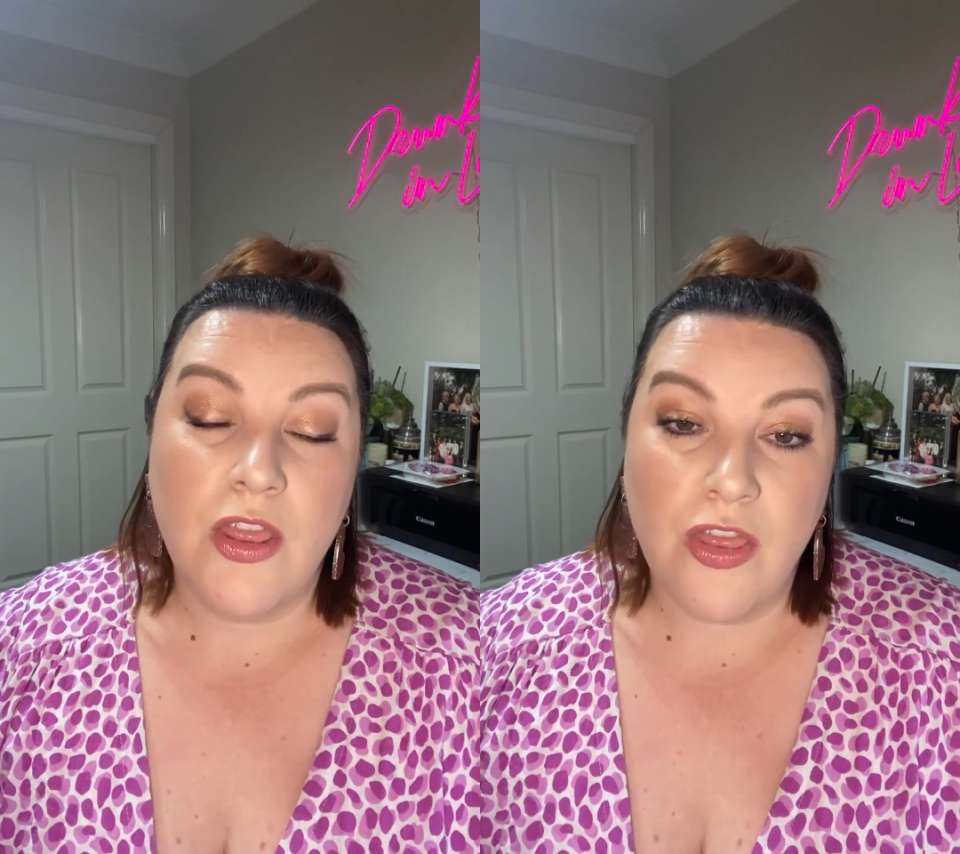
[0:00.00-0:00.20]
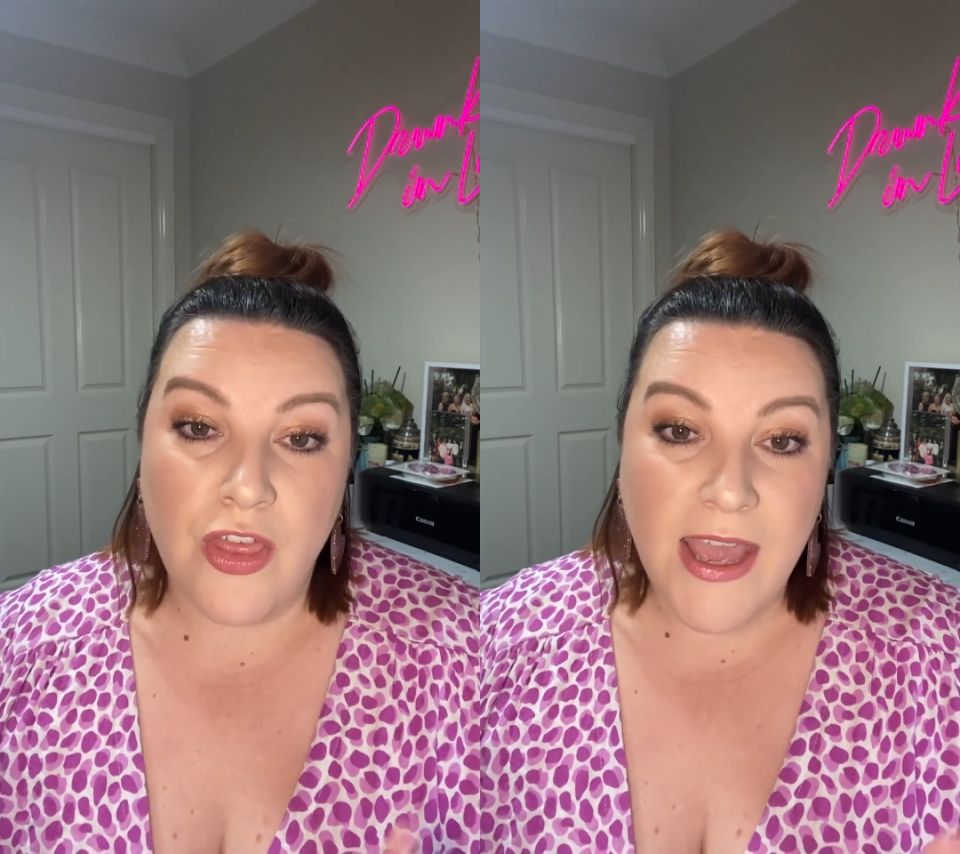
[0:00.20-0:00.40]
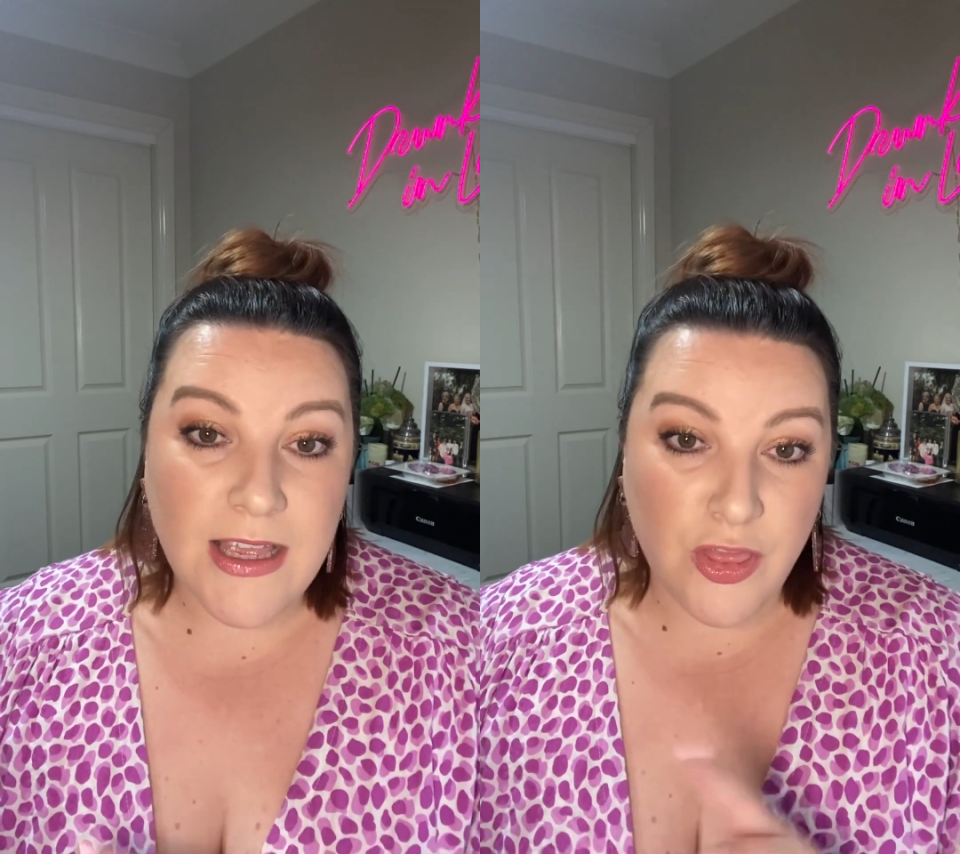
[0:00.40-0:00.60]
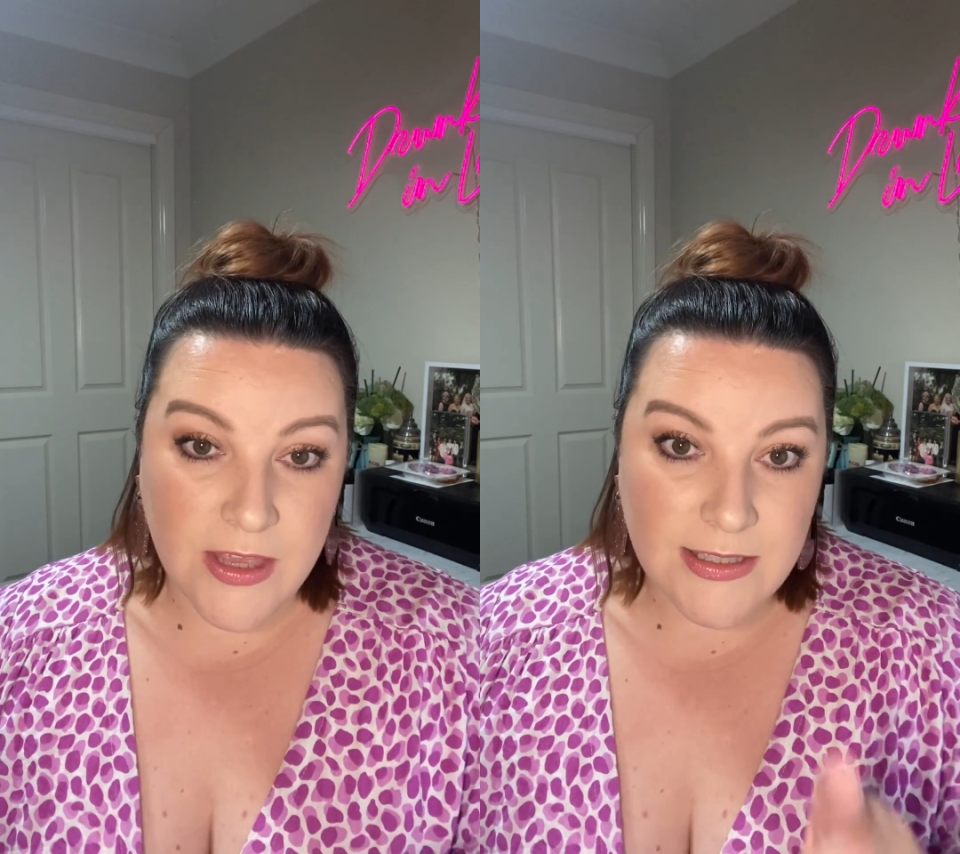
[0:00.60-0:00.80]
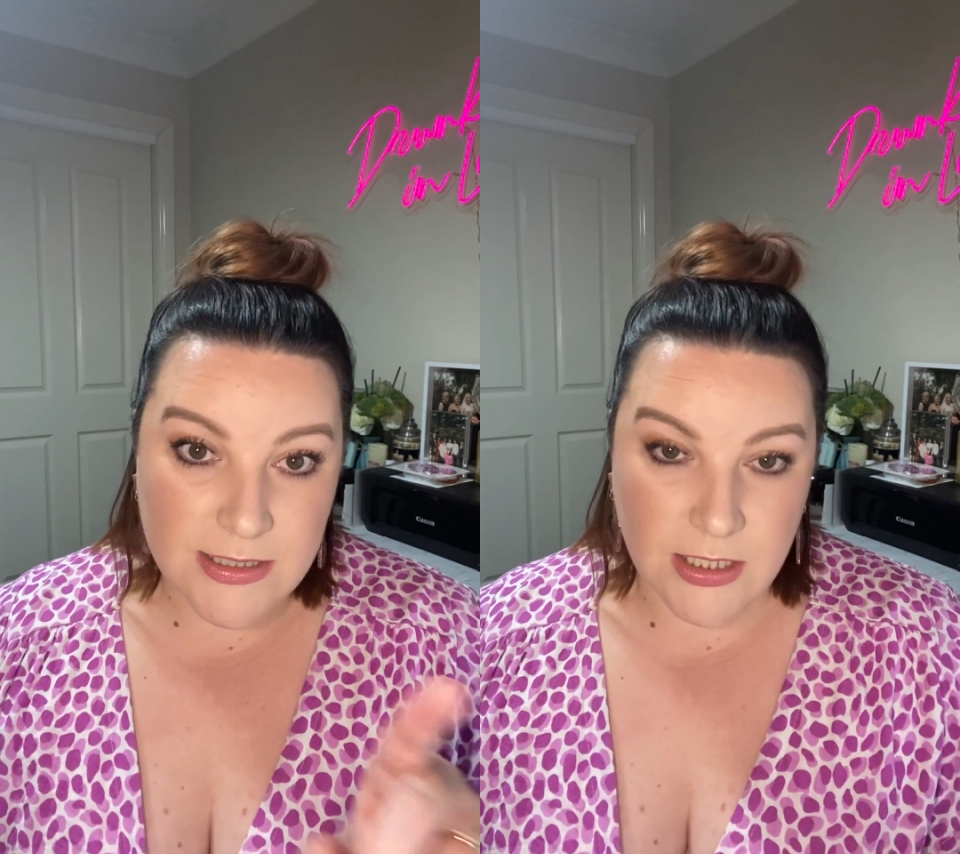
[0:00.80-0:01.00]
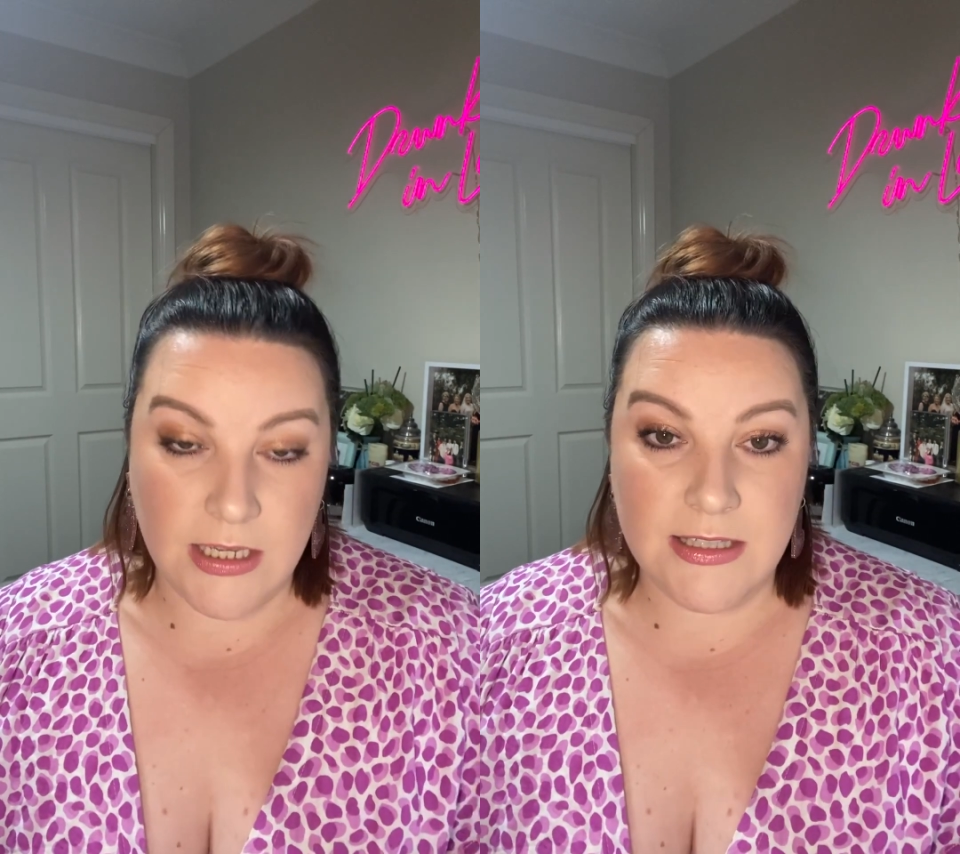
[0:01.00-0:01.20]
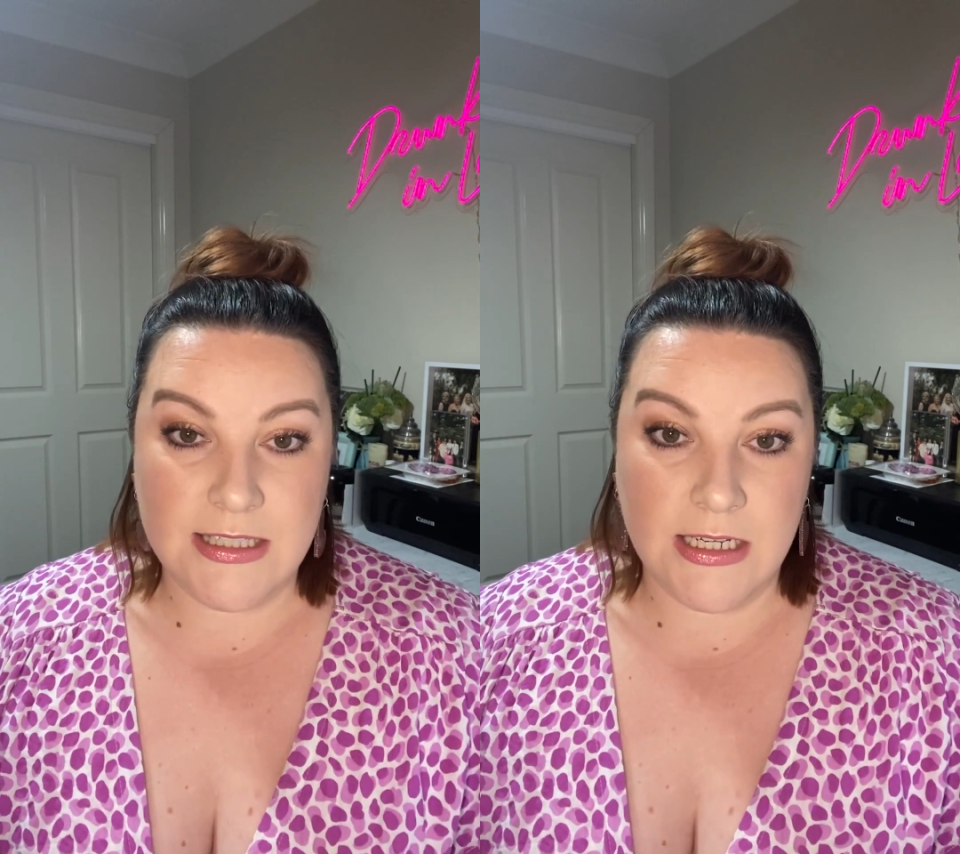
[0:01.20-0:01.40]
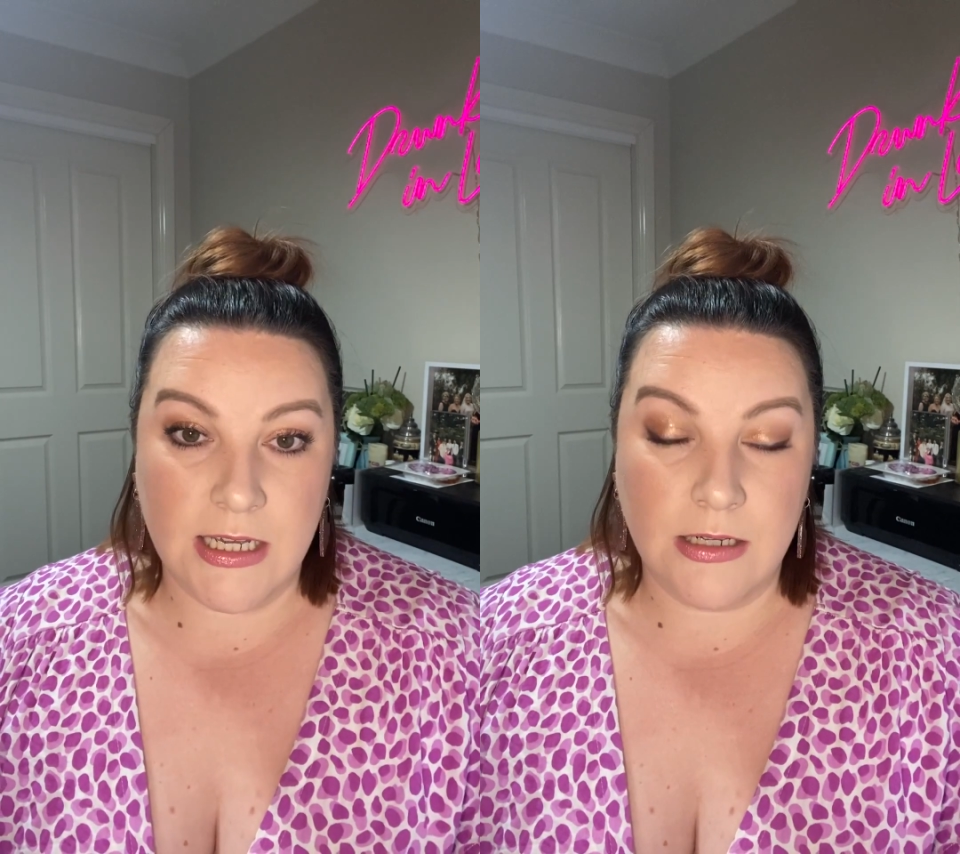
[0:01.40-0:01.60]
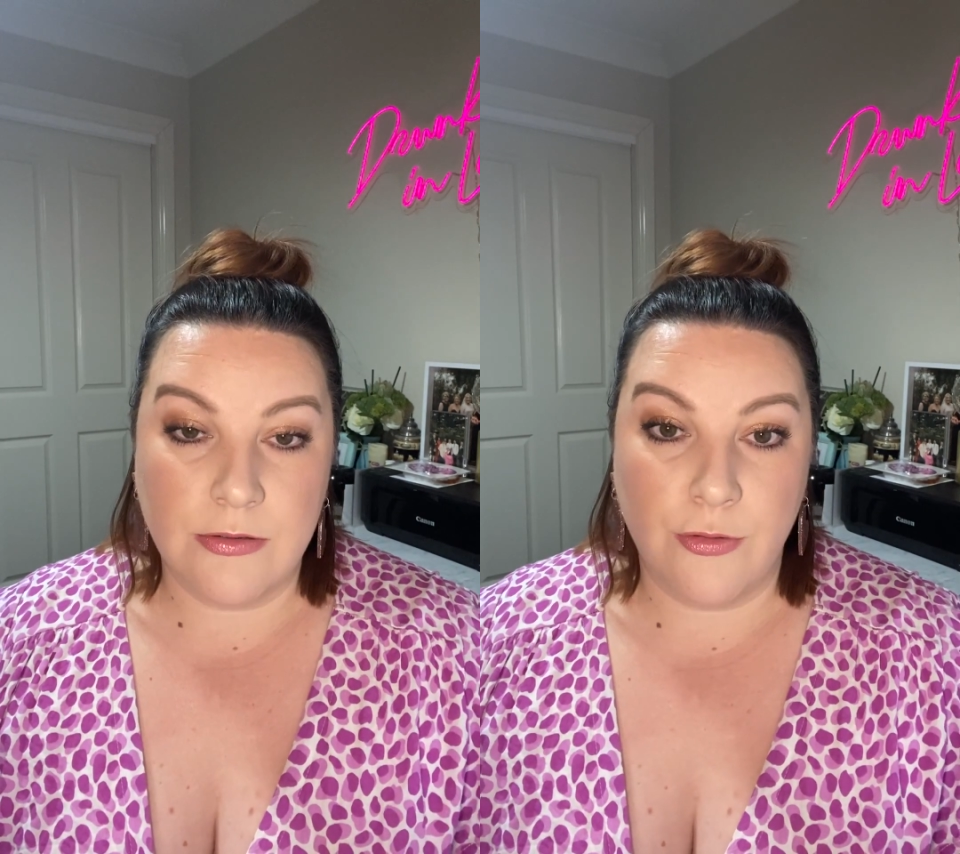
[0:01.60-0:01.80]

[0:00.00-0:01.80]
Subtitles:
They are things to consider